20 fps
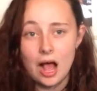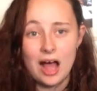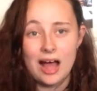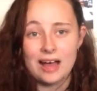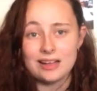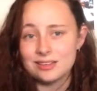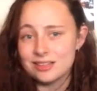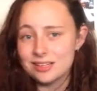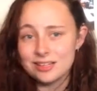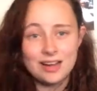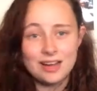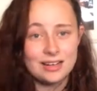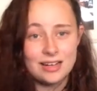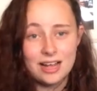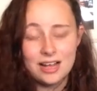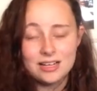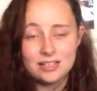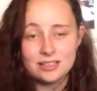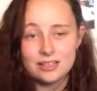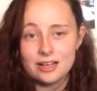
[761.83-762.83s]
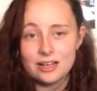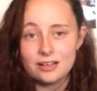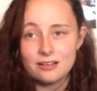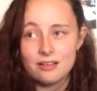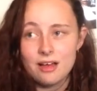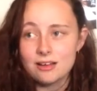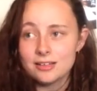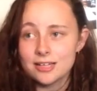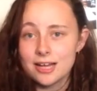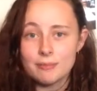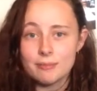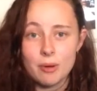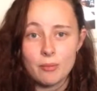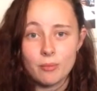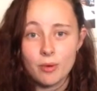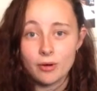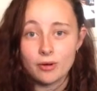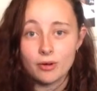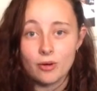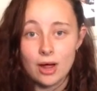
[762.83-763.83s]
I think that's how you say her last name, I'm
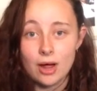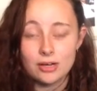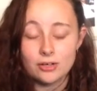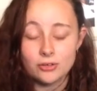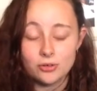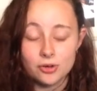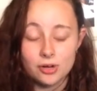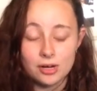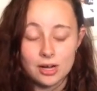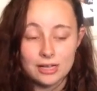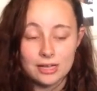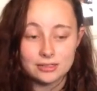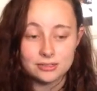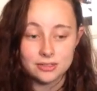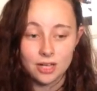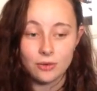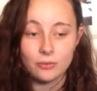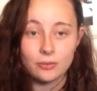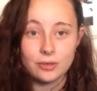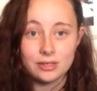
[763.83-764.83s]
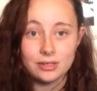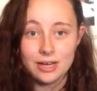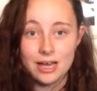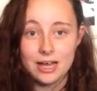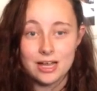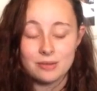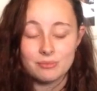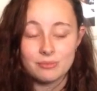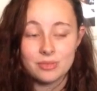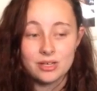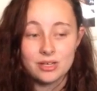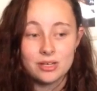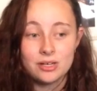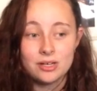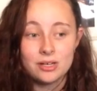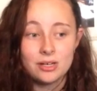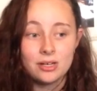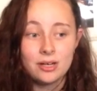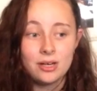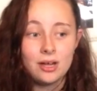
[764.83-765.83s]
not quite sure, I stuck with name,
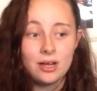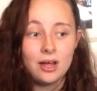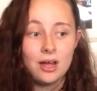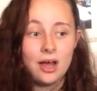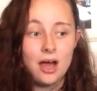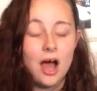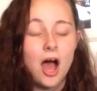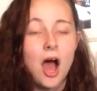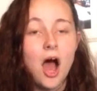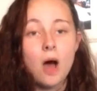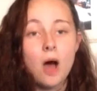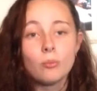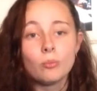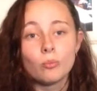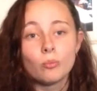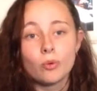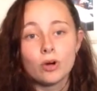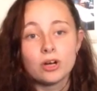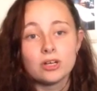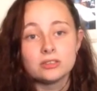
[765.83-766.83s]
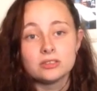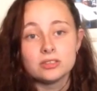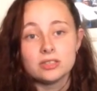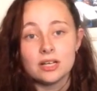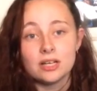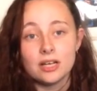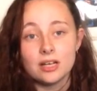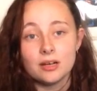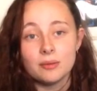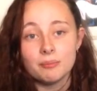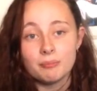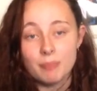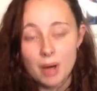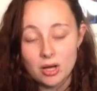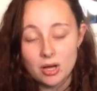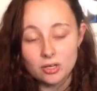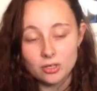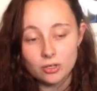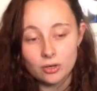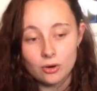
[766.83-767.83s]
was in
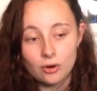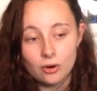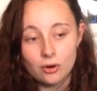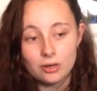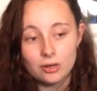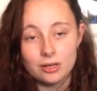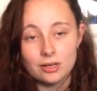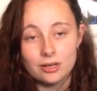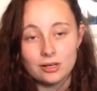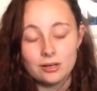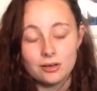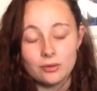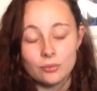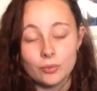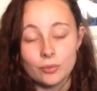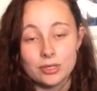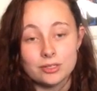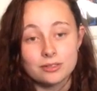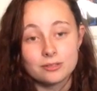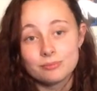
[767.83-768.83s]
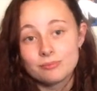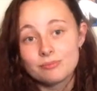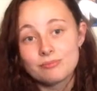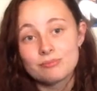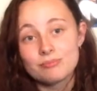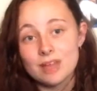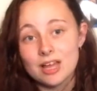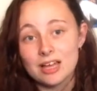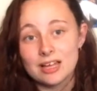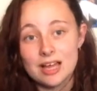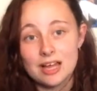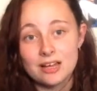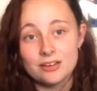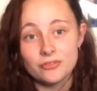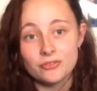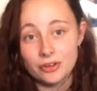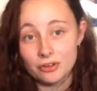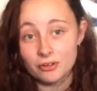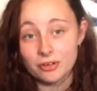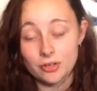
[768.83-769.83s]
Bungador, which,
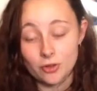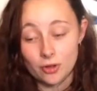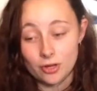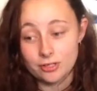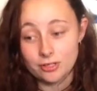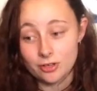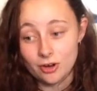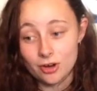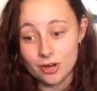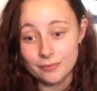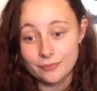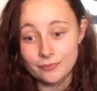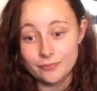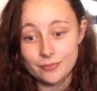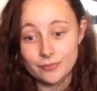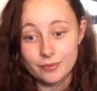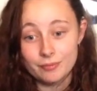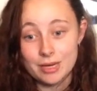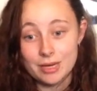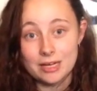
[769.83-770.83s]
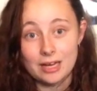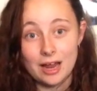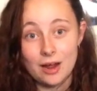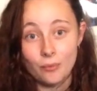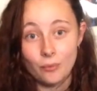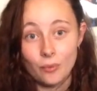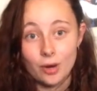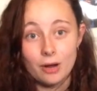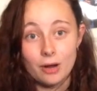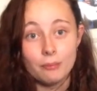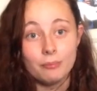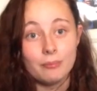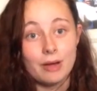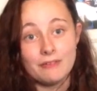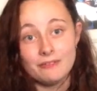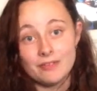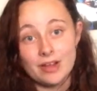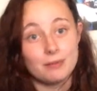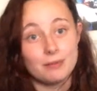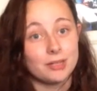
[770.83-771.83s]
again, really close to home to me, that's where my
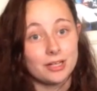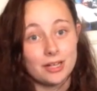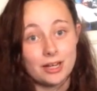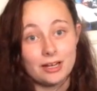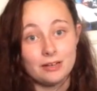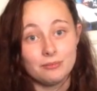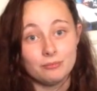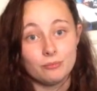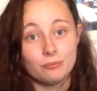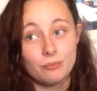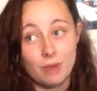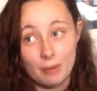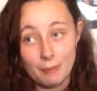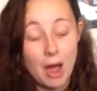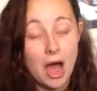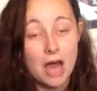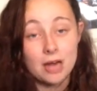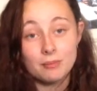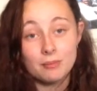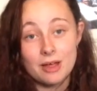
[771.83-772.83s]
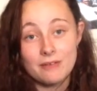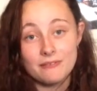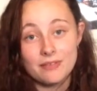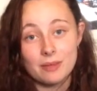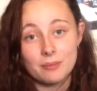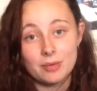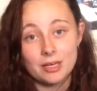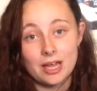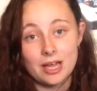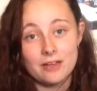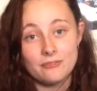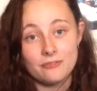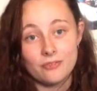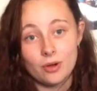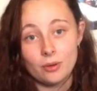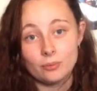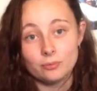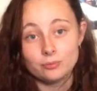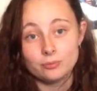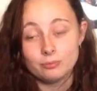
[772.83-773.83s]
family came, a part of my family came
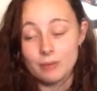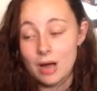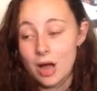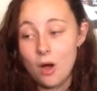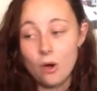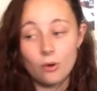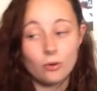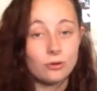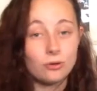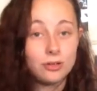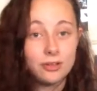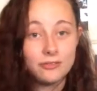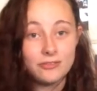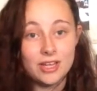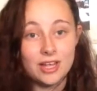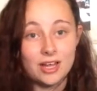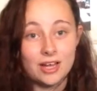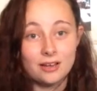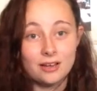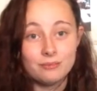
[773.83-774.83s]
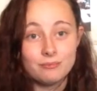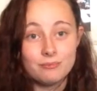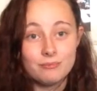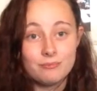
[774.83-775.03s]
from. My uncle lived there